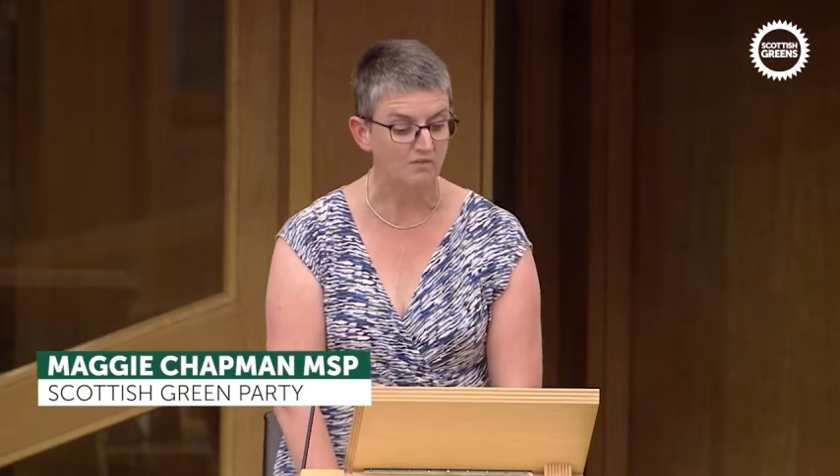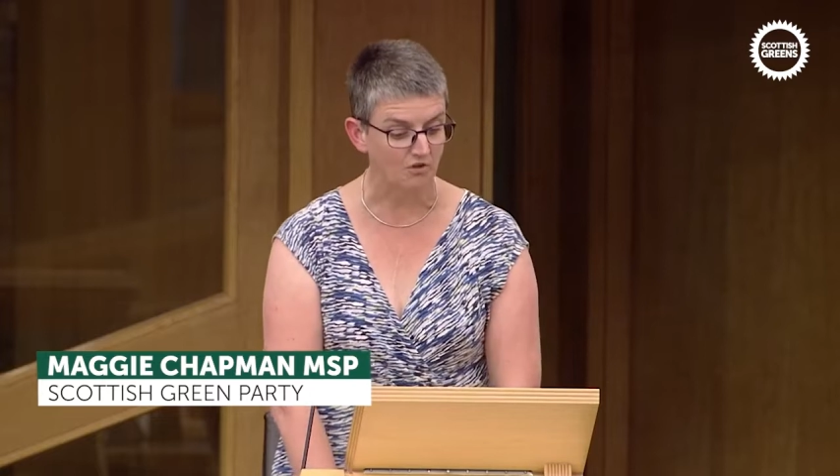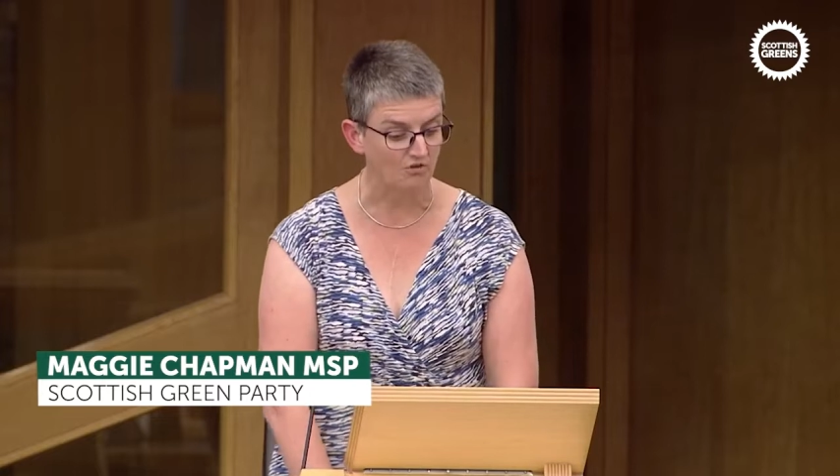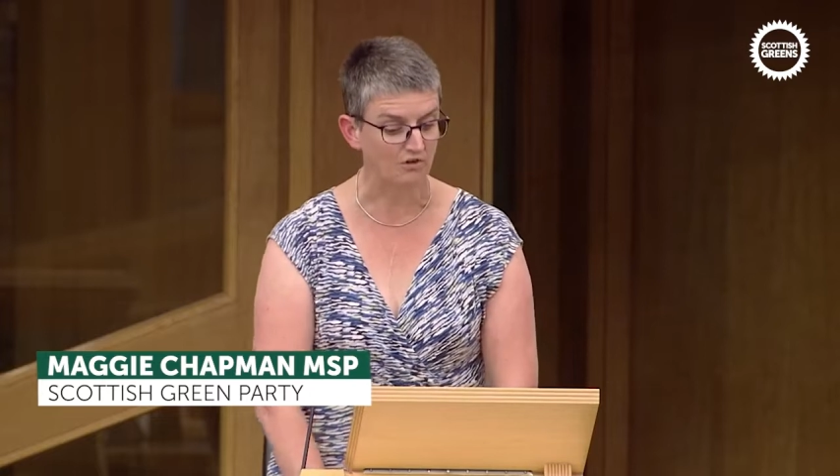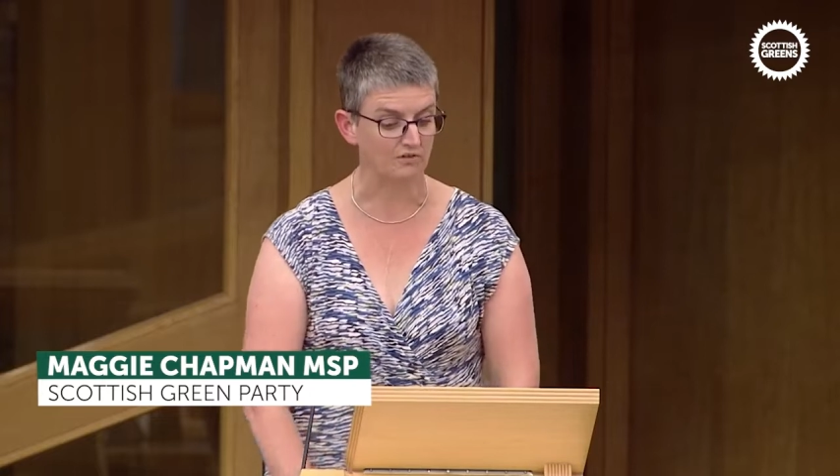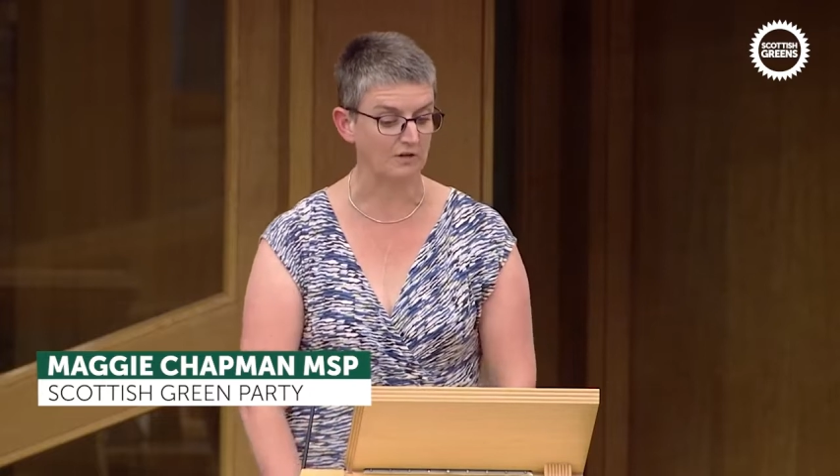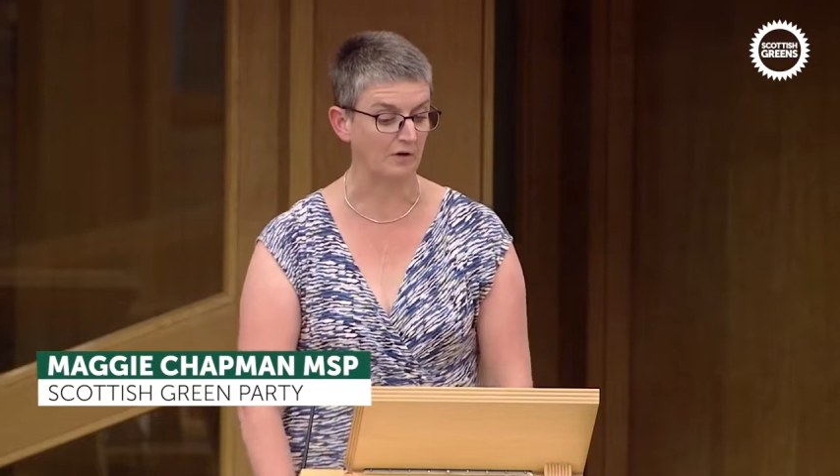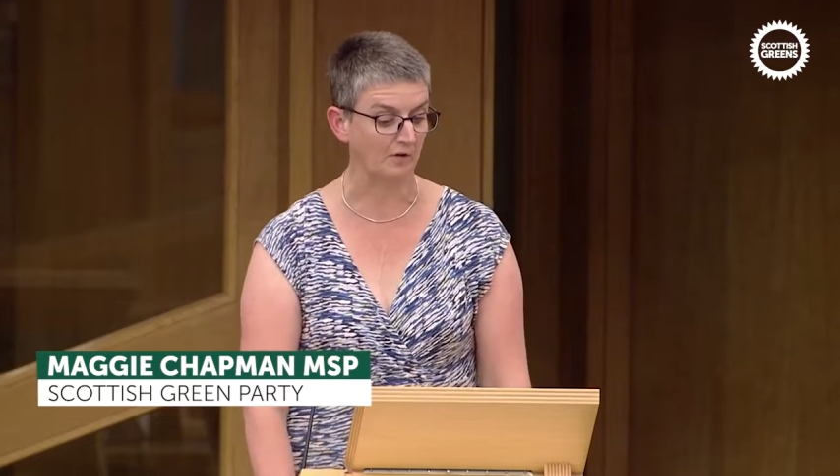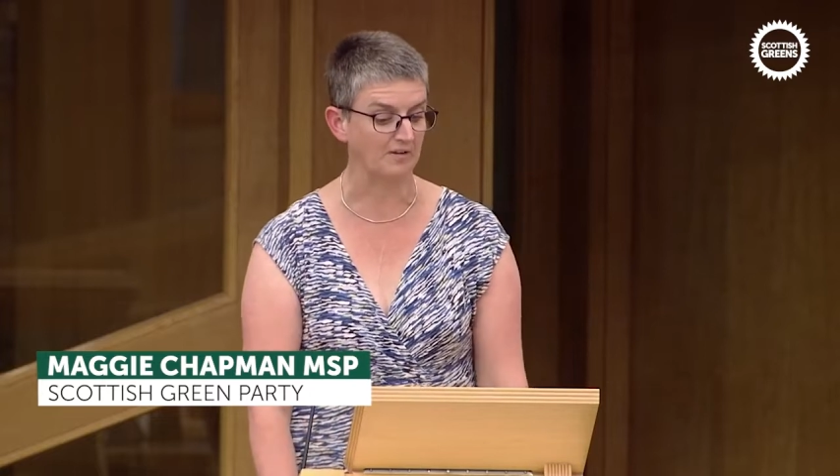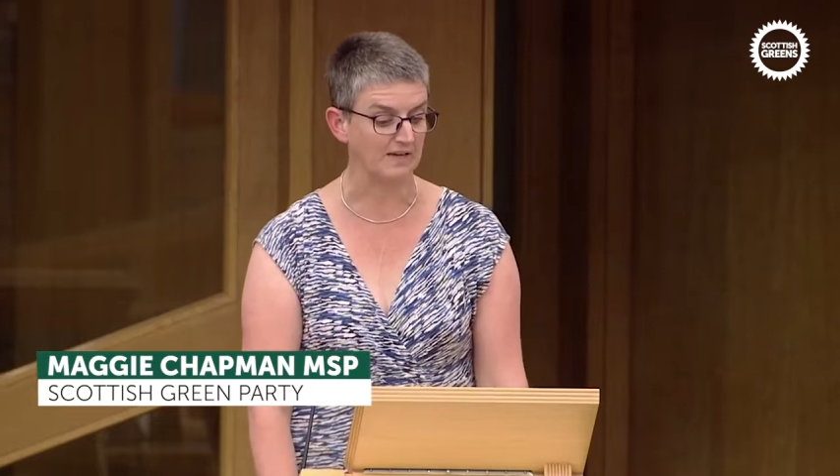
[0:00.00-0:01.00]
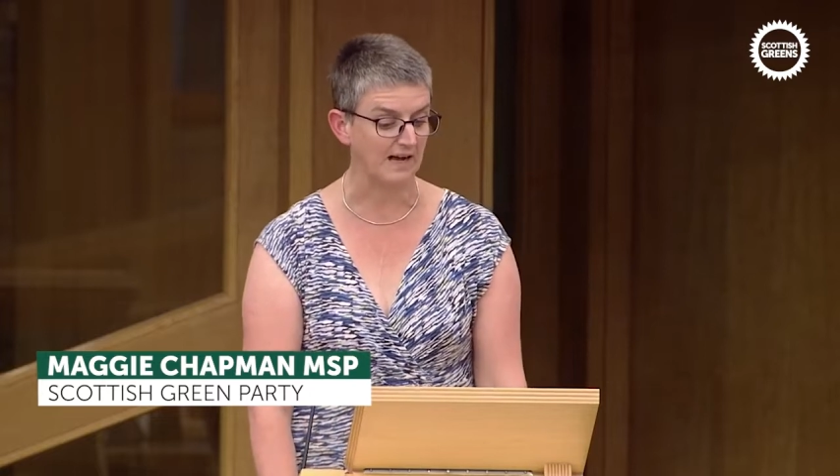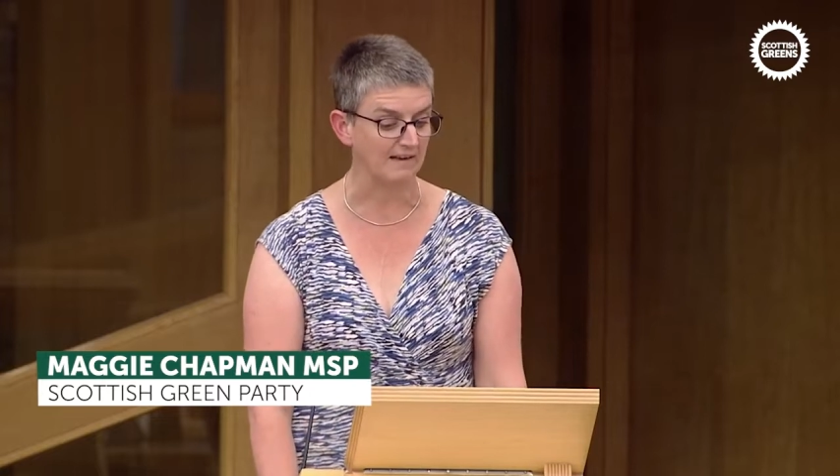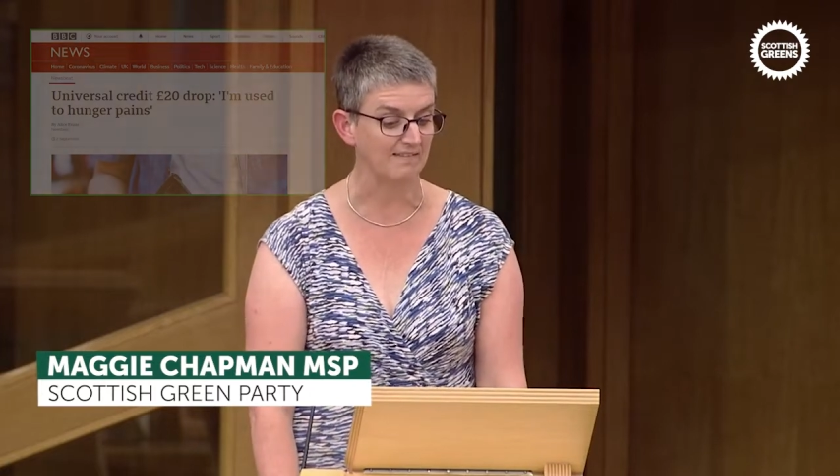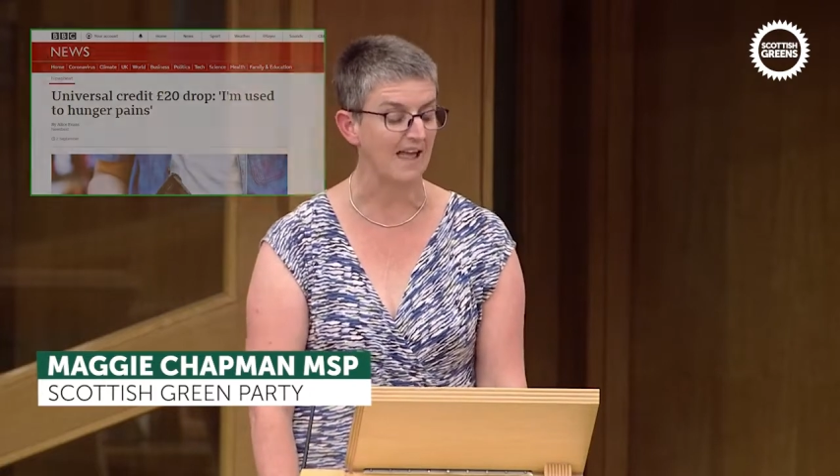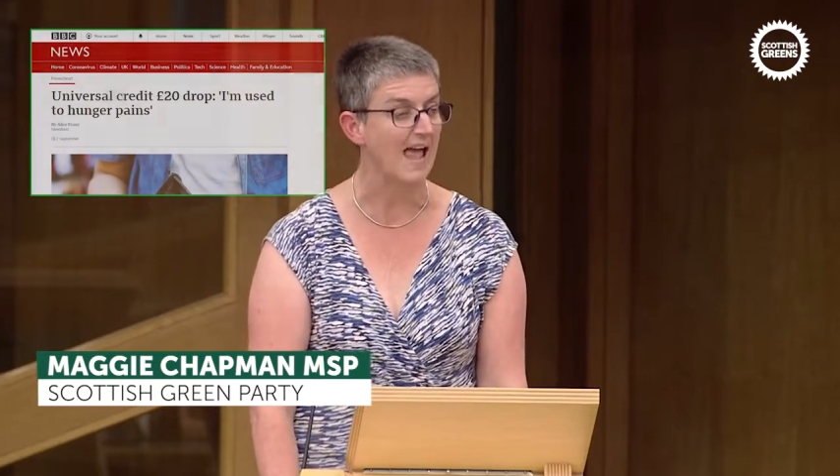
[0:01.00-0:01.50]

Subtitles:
social security cuts